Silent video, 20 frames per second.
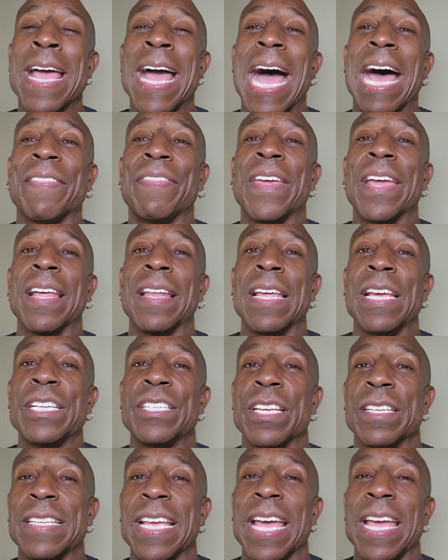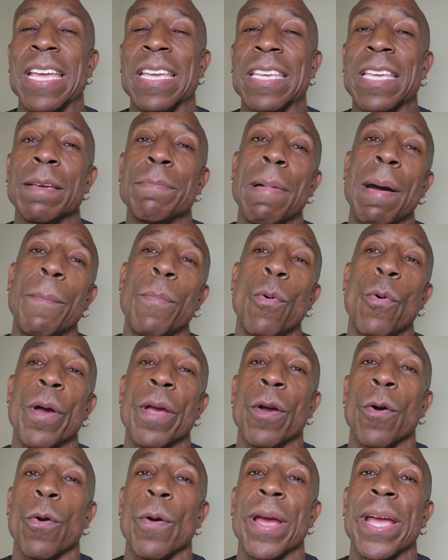I think Alicia's, hey, give my
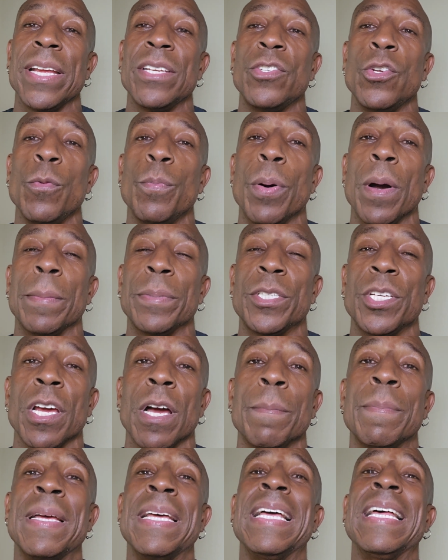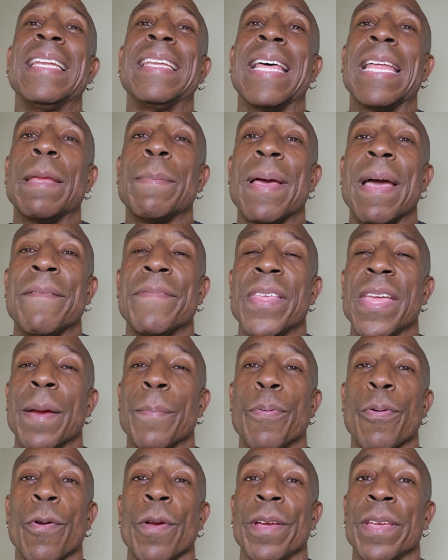boy Jorge 2-pump chump, let him have the
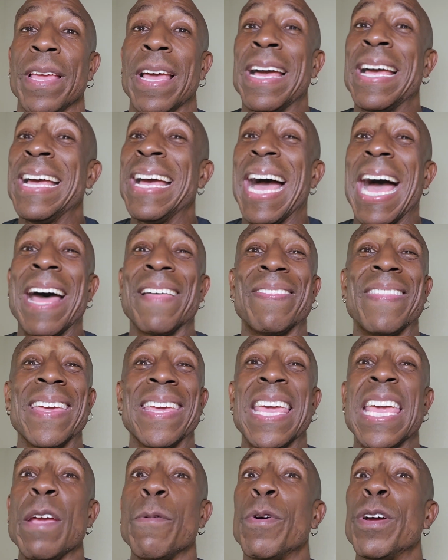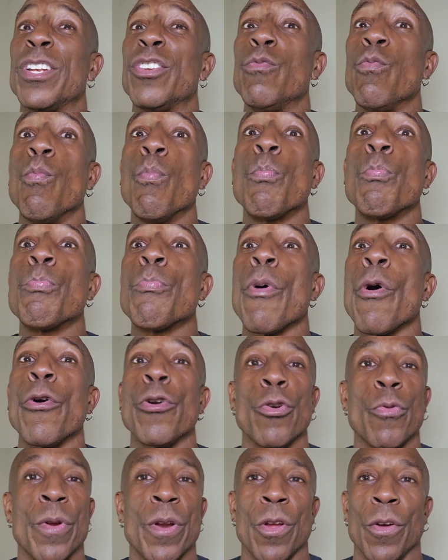Aprilia. I think he would
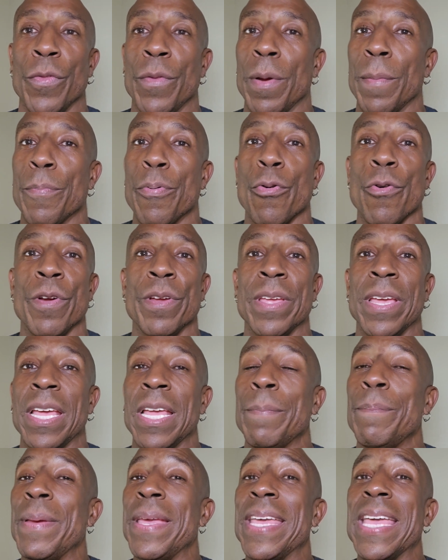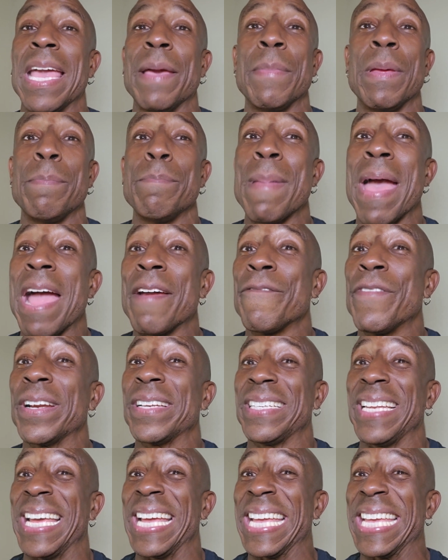murder it on the Aprilia. It'd be him and
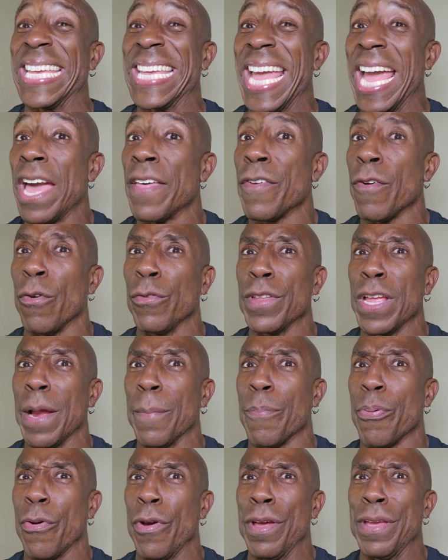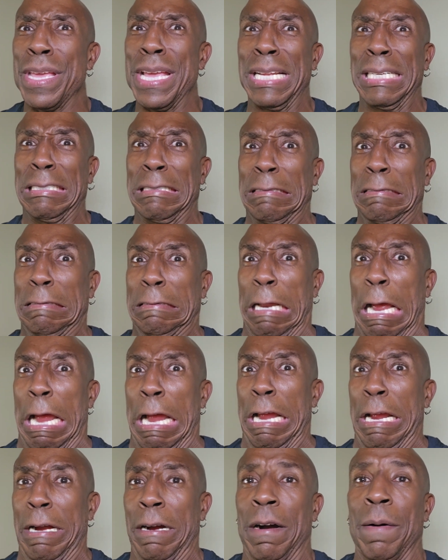Maverick together on the Aprilia.
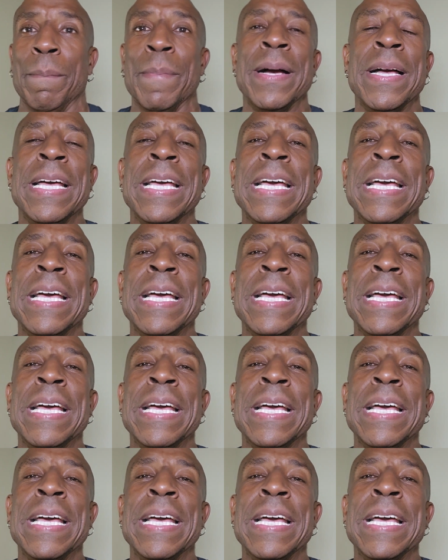Damn.